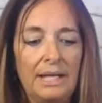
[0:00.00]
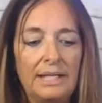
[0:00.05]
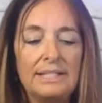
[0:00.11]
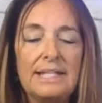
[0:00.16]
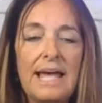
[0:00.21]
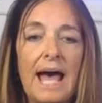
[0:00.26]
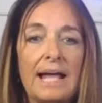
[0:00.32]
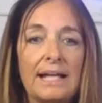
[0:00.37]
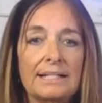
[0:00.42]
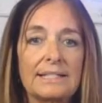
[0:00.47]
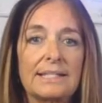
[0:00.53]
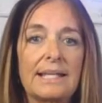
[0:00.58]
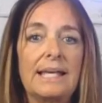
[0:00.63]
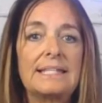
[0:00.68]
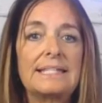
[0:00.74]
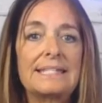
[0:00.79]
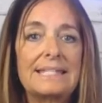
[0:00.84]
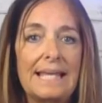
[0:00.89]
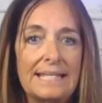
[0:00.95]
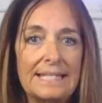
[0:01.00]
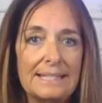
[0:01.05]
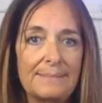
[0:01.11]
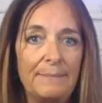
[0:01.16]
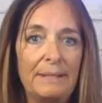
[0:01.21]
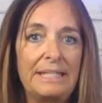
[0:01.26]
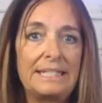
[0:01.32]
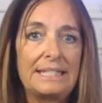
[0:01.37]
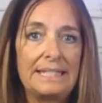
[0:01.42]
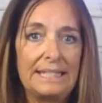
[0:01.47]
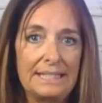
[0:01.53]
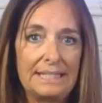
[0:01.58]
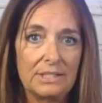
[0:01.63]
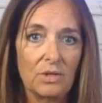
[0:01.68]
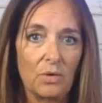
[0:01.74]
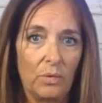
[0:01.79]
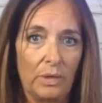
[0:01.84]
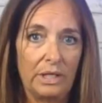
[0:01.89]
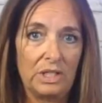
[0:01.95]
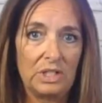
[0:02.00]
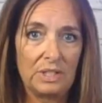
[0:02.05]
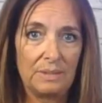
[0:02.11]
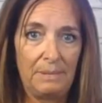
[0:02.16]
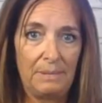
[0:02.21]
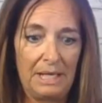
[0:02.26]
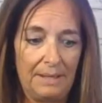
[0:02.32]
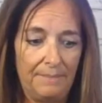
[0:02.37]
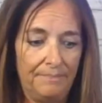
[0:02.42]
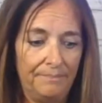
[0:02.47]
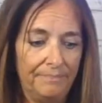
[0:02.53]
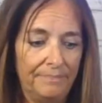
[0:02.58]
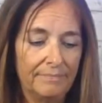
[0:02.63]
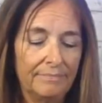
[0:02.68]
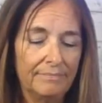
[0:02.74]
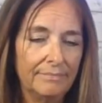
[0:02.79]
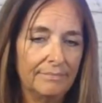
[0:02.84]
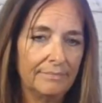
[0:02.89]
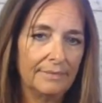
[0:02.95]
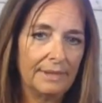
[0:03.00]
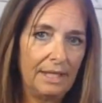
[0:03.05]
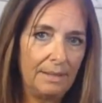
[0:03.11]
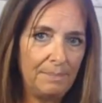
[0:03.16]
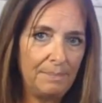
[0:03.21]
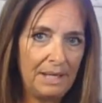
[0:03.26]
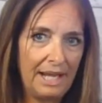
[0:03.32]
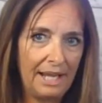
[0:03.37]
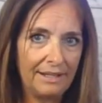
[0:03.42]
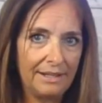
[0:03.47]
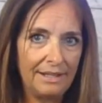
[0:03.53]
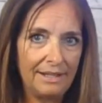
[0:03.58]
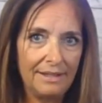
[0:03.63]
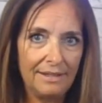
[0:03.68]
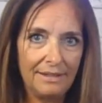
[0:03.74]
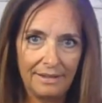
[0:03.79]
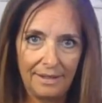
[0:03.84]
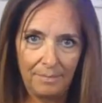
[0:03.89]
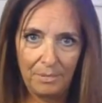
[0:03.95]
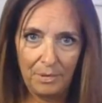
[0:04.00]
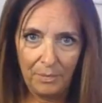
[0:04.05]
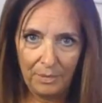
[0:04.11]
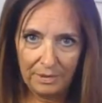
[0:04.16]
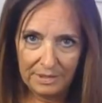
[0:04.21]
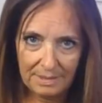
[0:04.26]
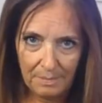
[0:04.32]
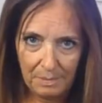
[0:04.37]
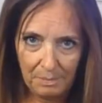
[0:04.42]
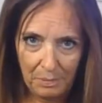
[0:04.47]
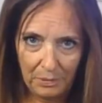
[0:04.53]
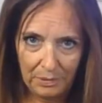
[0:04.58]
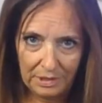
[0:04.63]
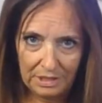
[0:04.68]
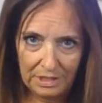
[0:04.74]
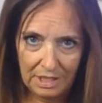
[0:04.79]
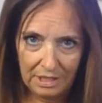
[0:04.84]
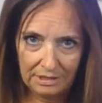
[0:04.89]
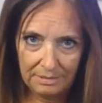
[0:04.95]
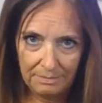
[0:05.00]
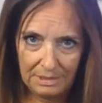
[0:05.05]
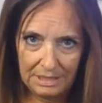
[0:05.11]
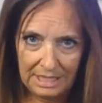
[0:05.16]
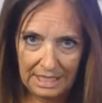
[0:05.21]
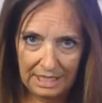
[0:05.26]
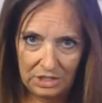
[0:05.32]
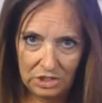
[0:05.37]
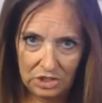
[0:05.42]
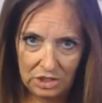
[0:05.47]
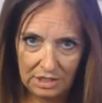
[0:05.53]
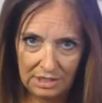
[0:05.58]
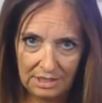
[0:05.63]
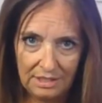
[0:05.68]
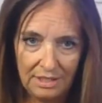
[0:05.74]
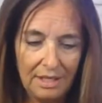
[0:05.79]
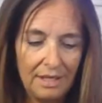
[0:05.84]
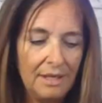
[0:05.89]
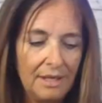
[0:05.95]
tax assessment is going to be. Keep it handy, keep it with some important documentation,